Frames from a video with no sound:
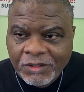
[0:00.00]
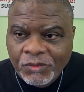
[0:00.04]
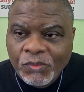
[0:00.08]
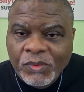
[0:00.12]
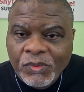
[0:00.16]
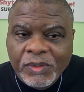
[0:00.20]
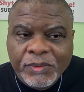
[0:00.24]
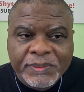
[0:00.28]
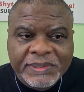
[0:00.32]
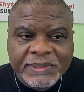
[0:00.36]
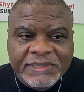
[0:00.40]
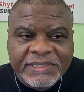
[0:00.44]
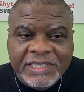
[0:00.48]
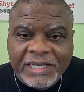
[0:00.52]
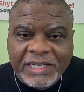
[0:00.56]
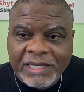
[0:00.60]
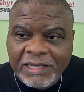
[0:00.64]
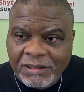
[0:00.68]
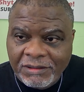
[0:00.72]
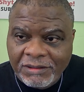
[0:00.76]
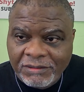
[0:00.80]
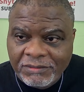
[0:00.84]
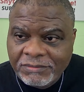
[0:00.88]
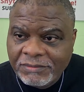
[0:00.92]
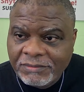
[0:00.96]
We were
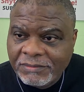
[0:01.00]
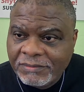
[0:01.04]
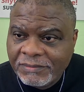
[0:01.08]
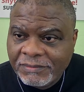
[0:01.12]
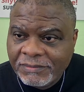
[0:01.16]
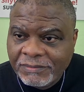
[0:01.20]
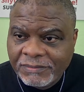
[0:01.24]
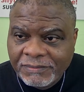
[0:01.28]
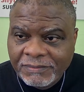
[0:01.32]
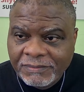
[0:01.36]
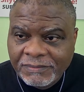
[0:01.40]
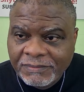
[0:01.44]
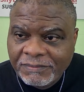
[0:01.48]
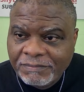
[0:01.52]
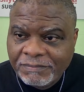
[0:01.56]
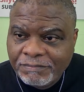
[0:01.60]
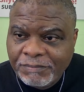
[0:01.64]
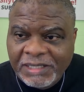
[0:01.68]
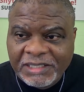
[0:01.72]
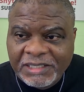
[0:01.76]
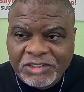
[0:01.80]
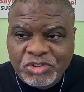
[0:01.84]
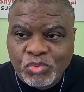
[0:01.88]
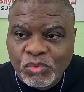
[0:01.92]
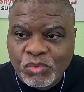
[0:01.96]
down
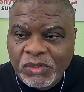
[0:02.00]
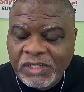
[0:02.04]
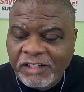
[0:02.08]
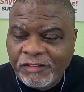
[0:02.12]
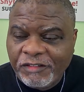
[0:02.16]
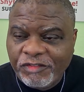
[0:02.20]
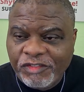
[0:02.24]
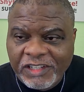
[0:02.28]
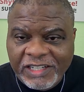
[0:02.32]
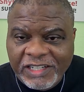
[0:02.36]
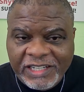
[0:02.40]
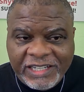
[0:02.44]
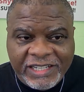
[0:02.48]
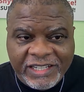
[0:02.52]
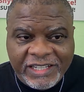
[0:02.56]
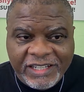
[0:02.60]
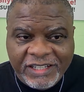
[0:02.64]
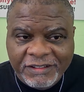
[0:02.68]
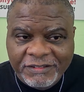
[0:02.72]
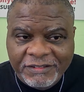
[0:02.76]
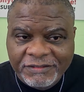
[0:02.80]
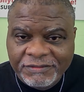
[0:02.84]
by 25,